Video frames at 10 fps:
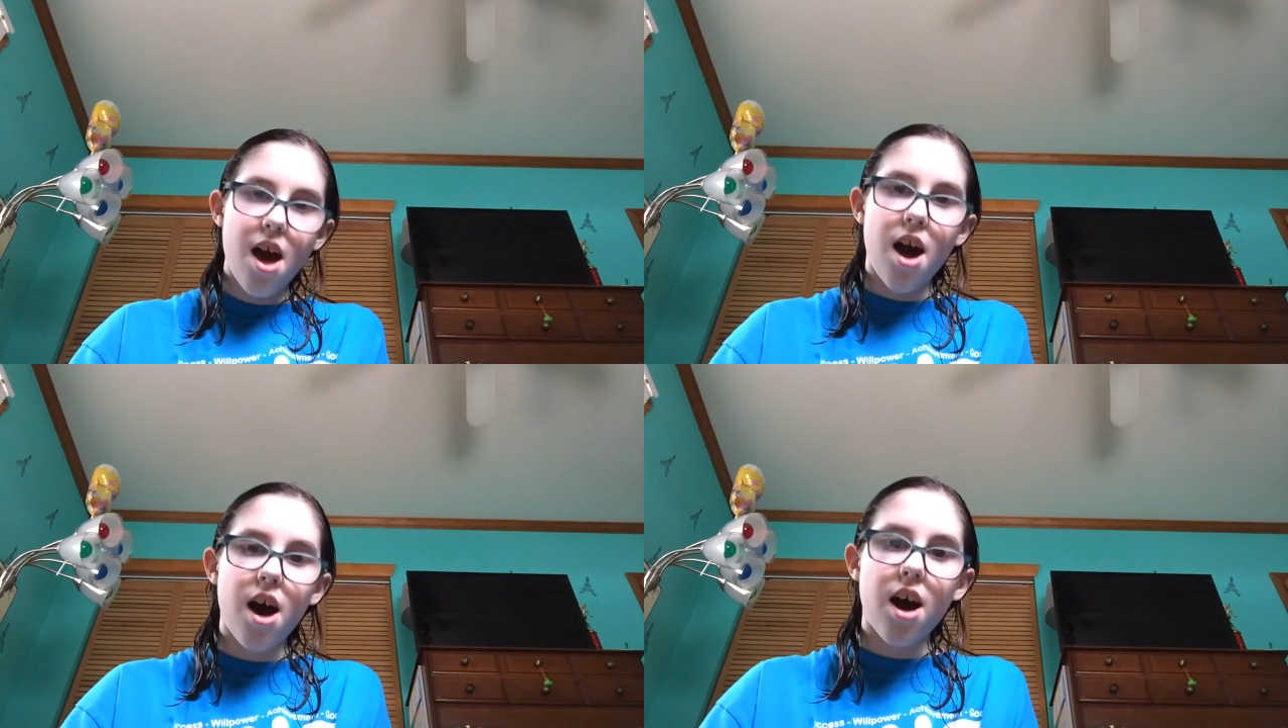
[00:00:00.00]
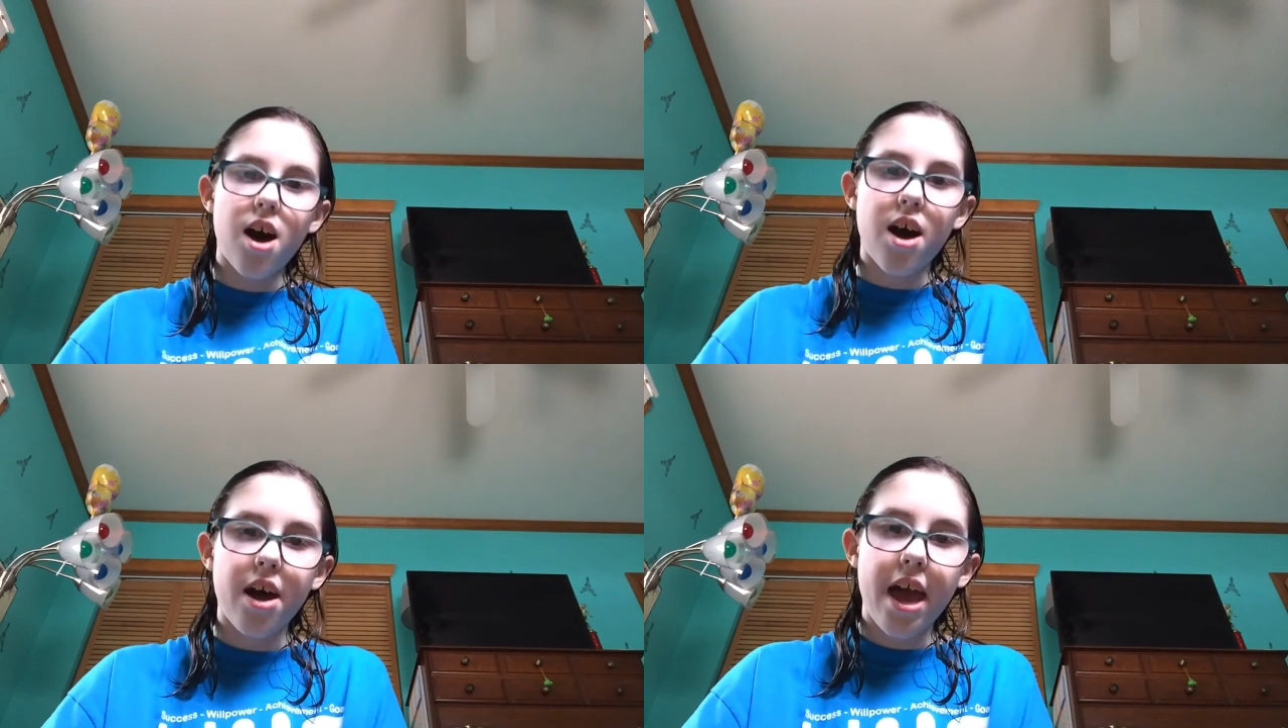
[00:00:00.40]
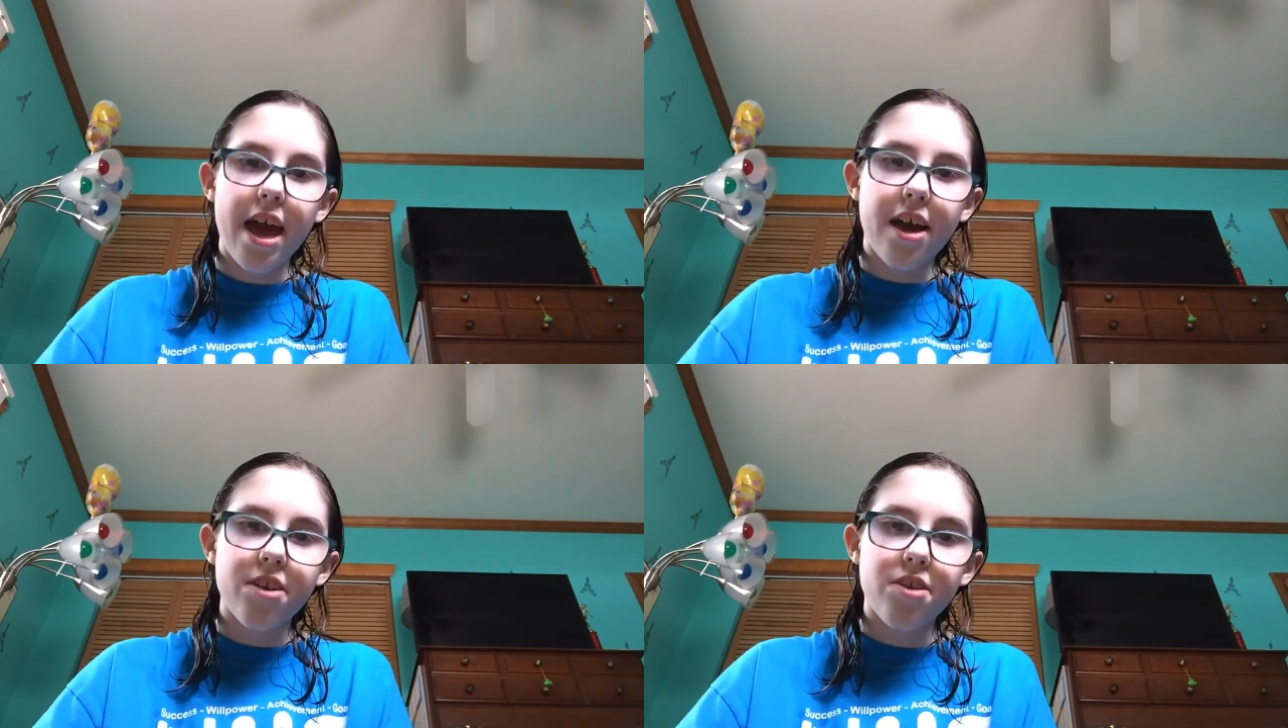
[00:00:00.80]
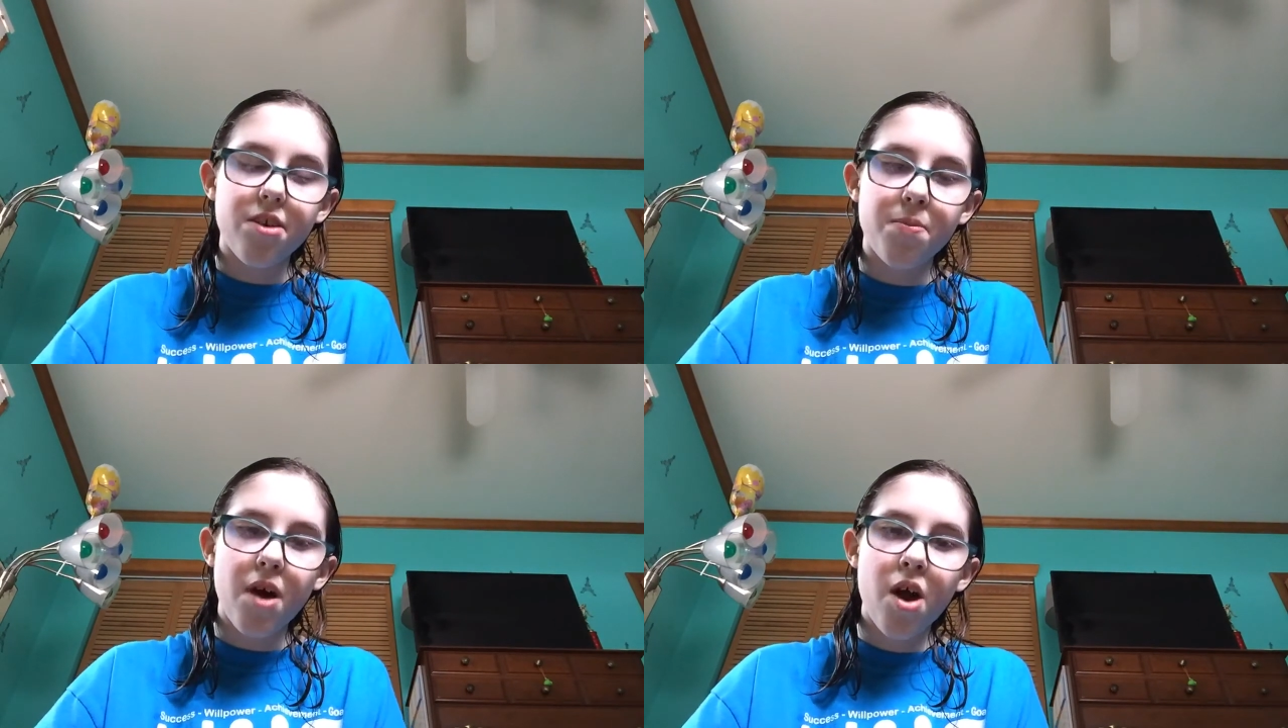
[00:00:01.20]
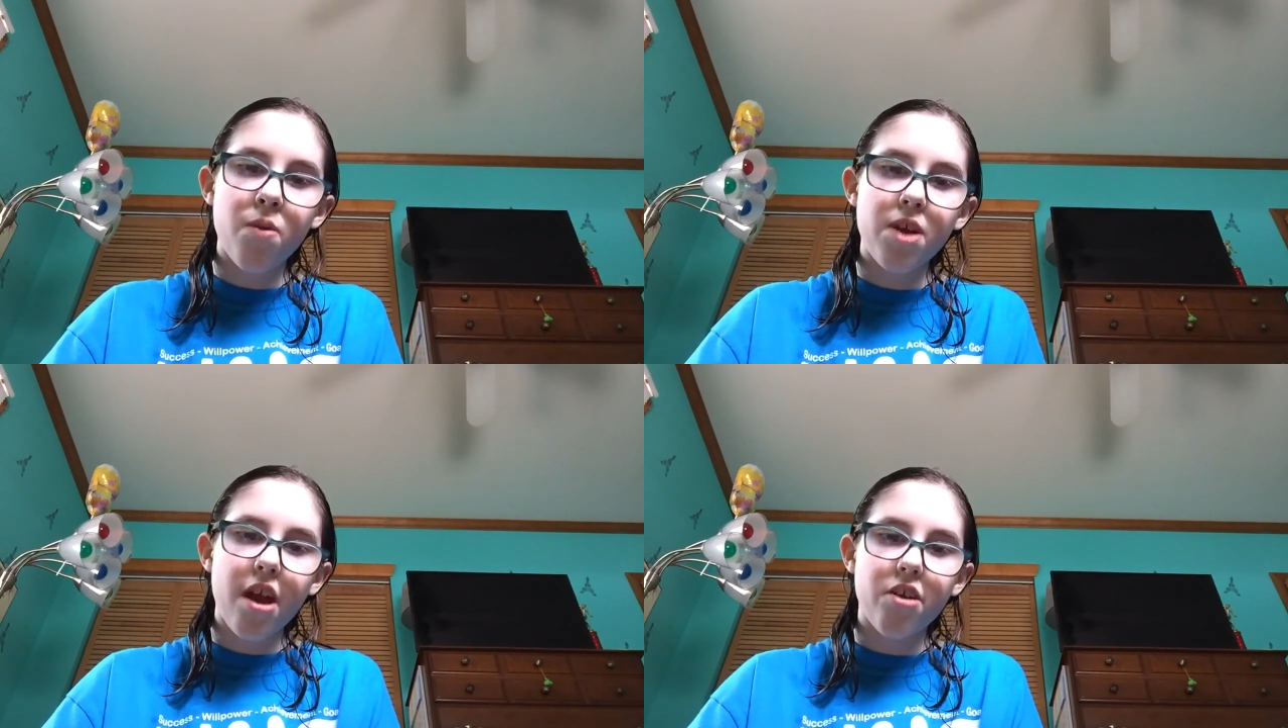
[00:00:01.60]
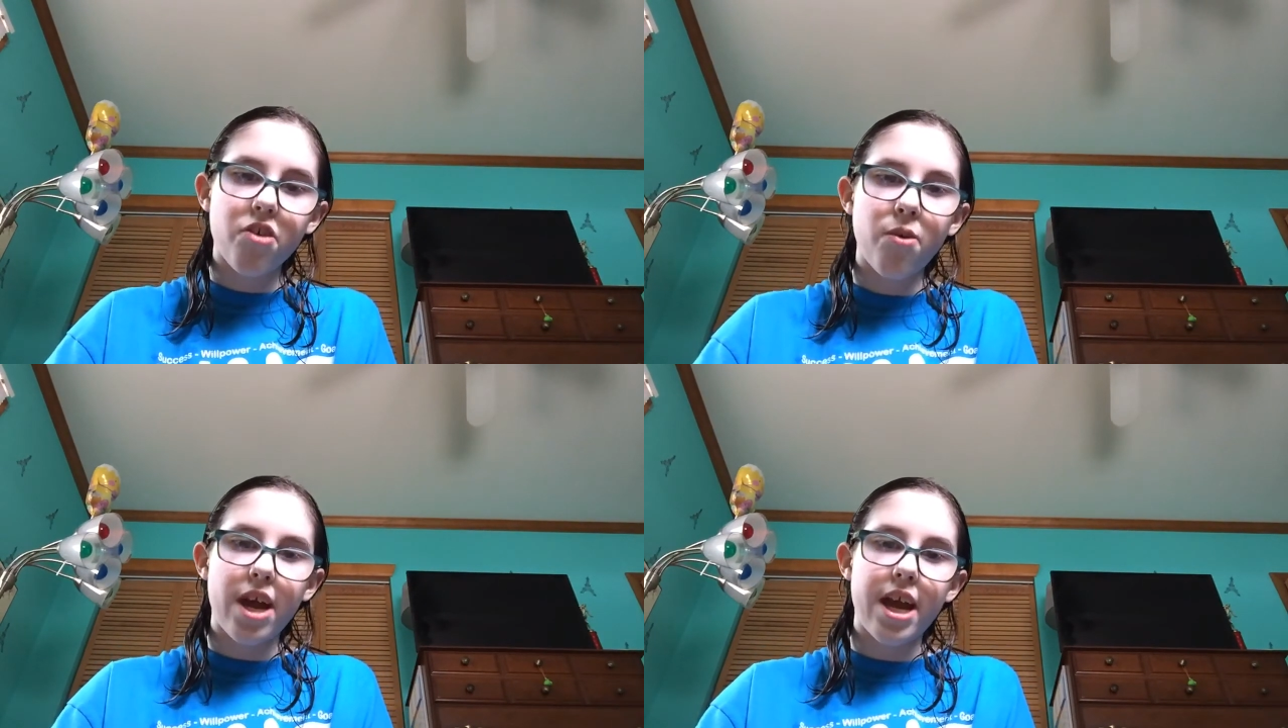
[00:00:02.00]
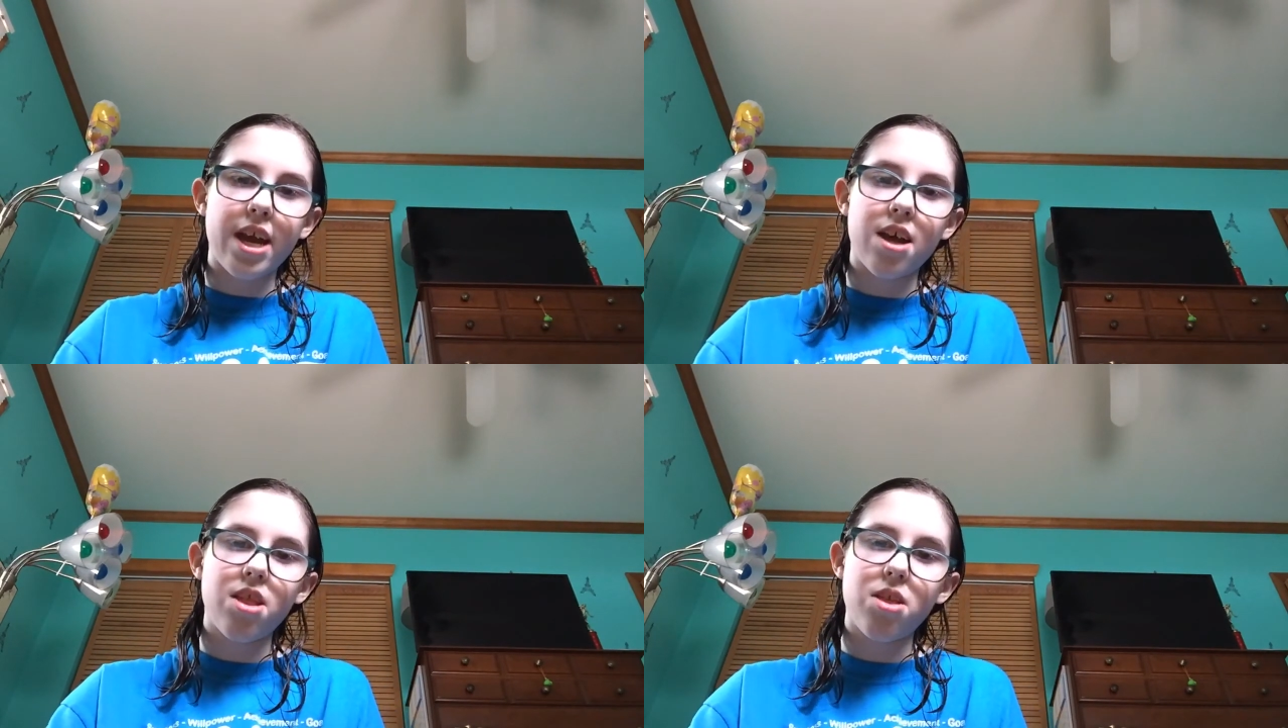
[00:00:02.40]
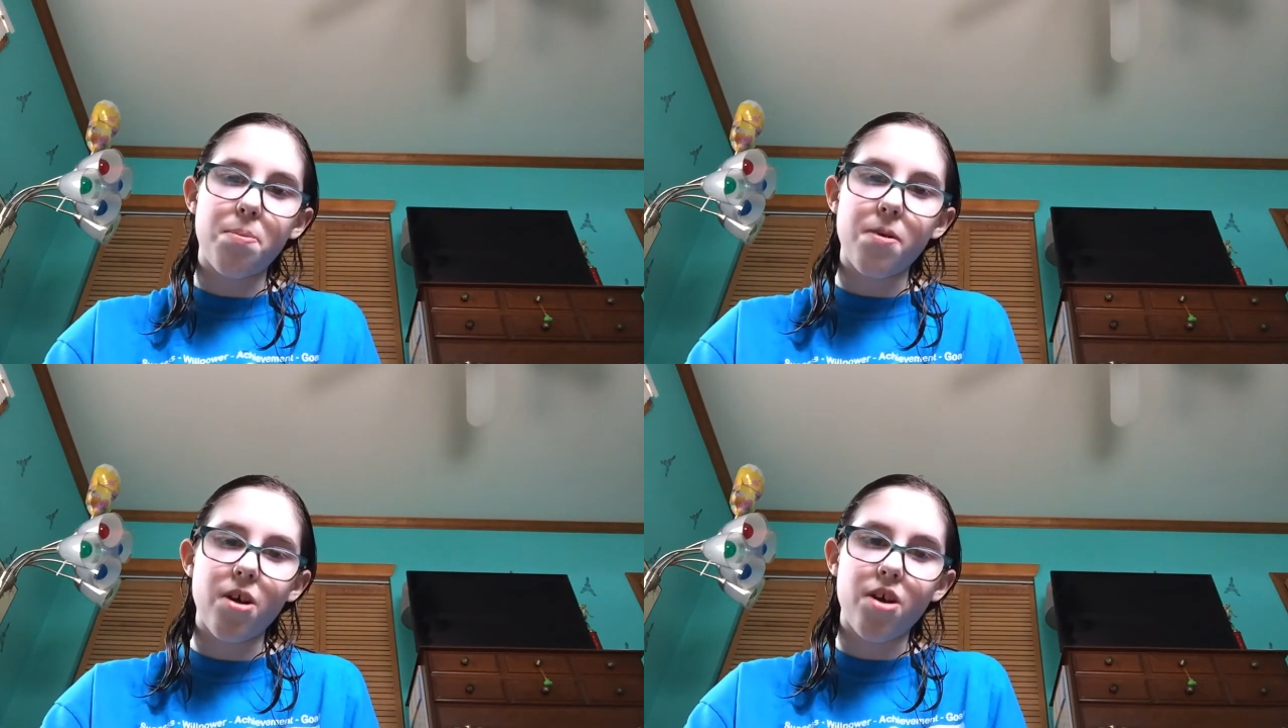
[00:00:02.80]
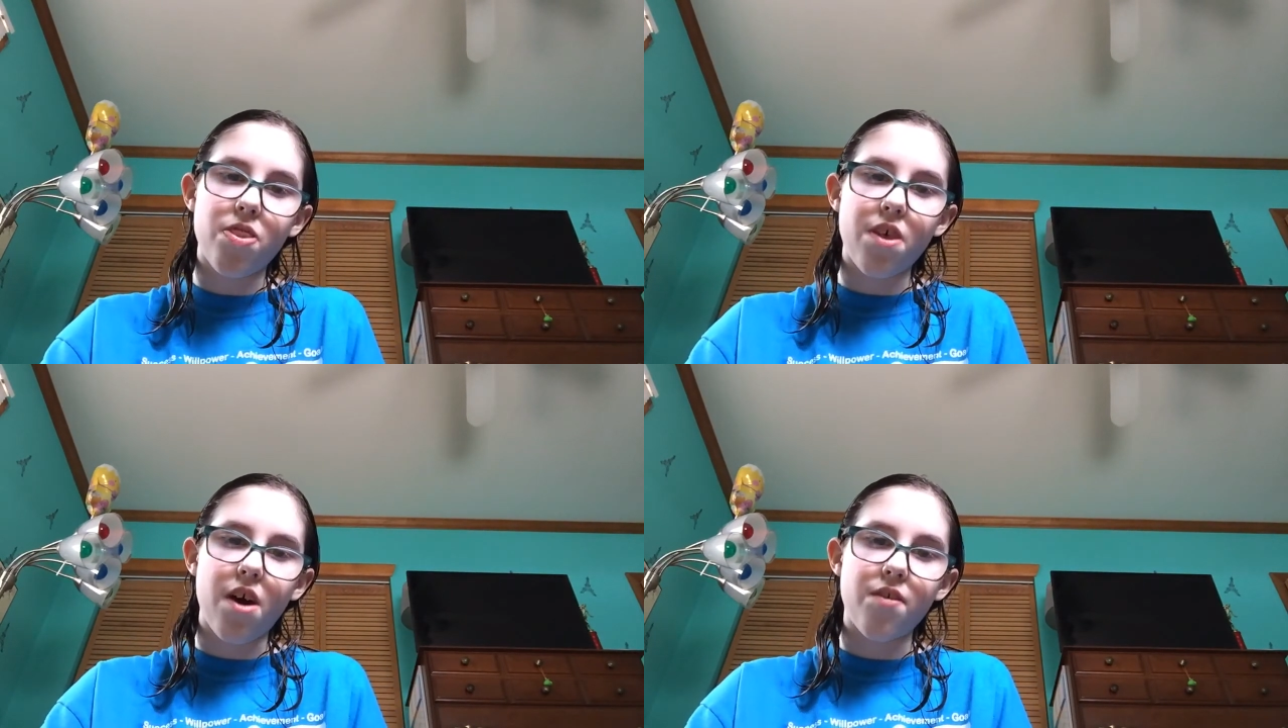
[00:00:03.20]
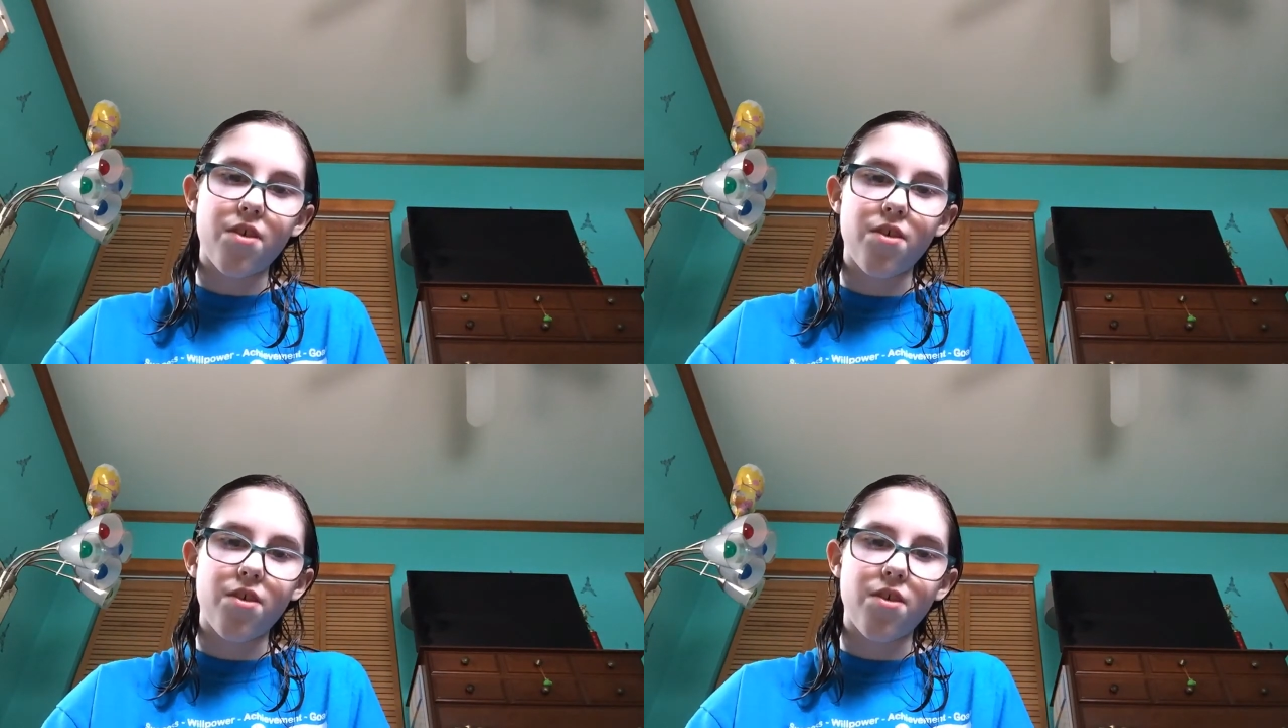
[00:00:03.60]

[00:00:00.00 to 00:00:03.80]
Uh, and tomorrow we are doing the birth of